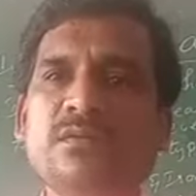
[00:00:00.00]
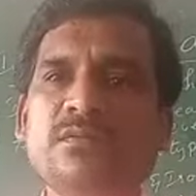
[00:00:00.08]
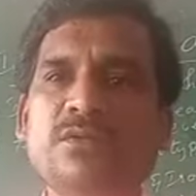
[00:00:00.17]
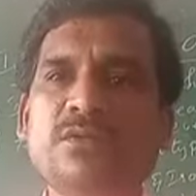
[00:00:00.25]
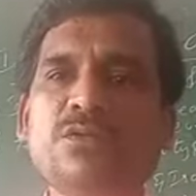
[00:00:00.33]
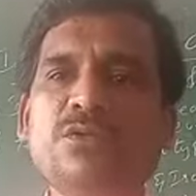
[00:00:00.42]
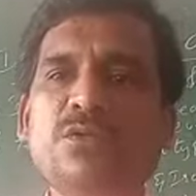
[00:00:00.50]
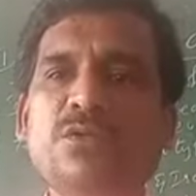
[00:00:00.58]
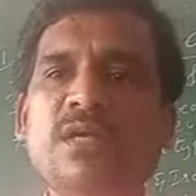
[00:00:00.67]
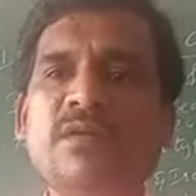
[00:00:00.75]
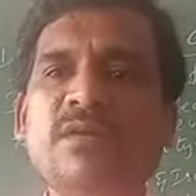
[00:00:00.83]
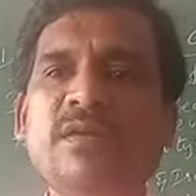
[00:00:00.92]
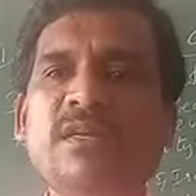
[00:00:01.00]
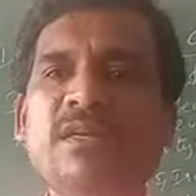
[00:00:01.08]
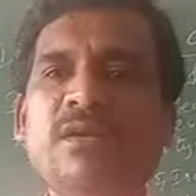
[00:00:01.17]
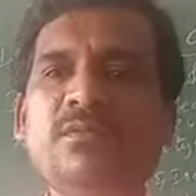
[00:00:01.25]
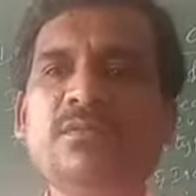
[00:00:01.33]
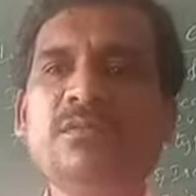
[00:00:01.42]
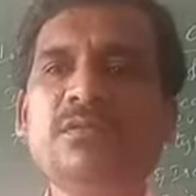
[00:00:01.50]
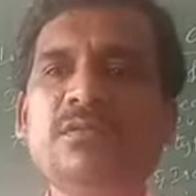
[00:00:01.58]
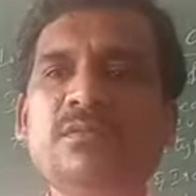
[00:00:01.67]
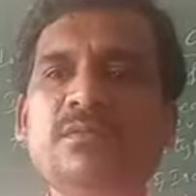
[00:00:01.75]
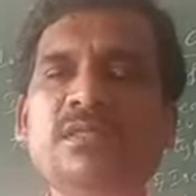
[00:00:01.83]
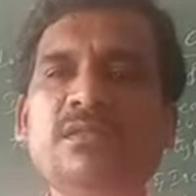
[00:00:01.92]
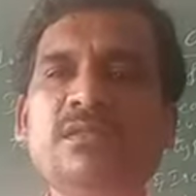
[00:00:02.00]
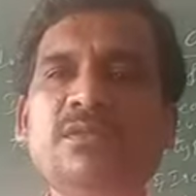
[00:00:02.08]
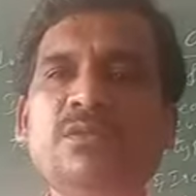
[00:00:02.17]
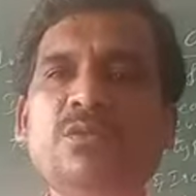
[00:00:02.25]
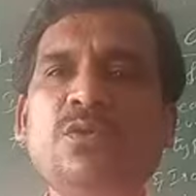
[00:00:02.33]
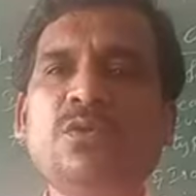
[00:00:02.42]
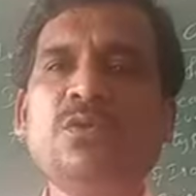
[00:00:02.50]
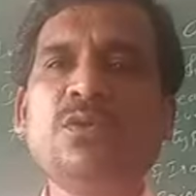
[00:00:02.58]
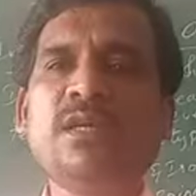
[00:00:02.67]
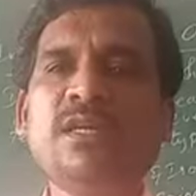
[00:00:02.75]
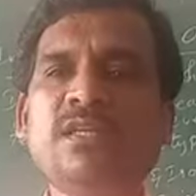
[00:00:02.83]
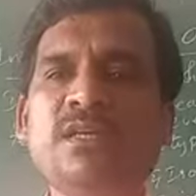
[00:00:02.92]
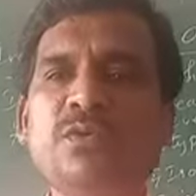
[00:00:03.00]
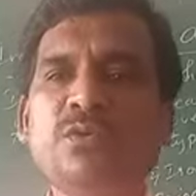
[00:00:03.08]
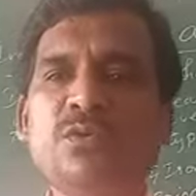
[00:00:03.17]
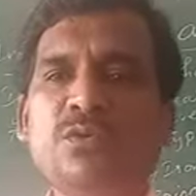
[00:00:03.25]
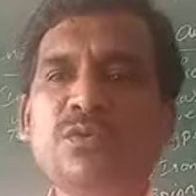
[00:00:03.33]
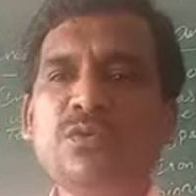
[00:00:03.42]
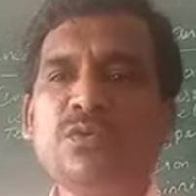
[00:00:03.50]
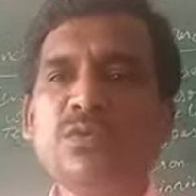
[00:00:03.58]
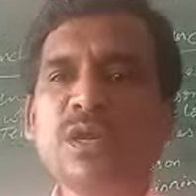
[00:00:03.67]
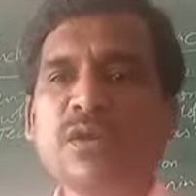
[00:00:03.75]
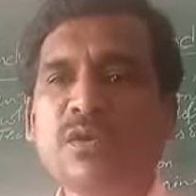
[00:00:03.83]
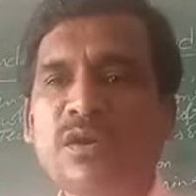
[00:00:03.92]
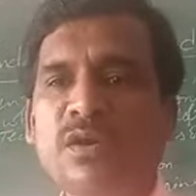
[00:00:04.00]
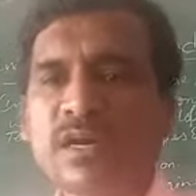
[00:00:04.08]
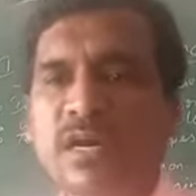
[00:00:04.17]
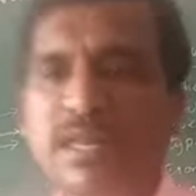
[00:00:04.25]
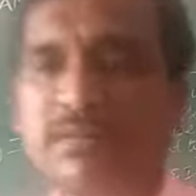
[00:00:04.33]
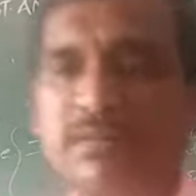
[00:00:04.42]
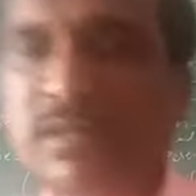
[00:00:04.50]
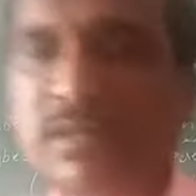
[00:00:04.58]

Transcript: So you don't have any doubts, means you don't know anything. You are not ready with